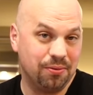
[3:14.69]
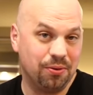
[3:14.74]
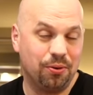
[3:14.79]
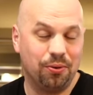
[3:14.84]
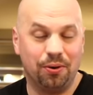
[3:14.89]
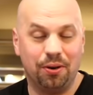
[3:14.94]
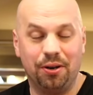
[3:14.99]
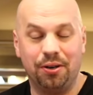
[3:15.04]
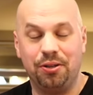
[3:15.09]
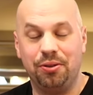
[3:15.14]
or
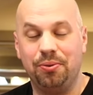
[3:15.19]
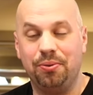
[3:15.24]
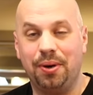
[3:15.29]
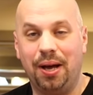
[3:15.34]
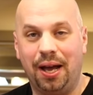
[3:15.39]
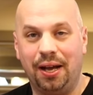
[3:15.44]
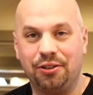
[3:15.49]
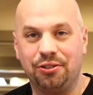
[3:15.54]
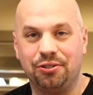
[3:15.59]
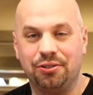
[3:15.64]
are you
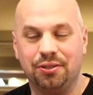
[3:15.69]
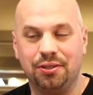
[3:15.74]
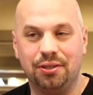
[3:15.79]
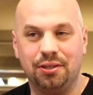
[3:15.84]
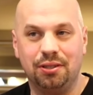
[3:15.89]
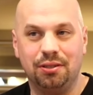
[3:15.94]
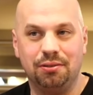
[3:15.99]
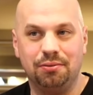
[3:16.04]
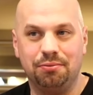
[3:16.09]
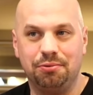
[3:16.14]

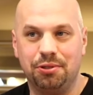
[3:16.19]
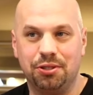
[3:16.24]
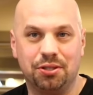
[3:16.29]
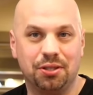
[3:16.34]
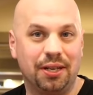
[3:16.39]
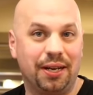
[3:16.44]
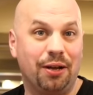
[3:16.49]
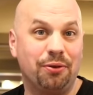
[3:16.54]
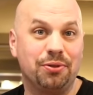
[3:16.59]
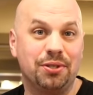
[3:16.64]
actually just
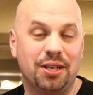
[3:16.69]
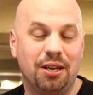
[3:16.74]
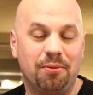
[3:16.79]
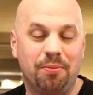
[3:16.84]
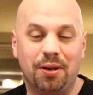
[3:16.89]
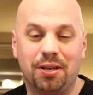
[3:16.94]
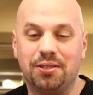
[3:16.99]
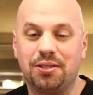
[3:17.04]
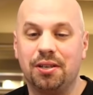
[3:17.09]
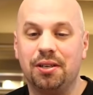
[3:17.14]
like outside of
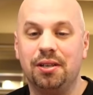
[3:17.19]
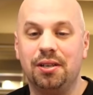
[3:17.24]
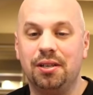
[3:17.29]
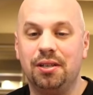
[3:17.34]
Boston?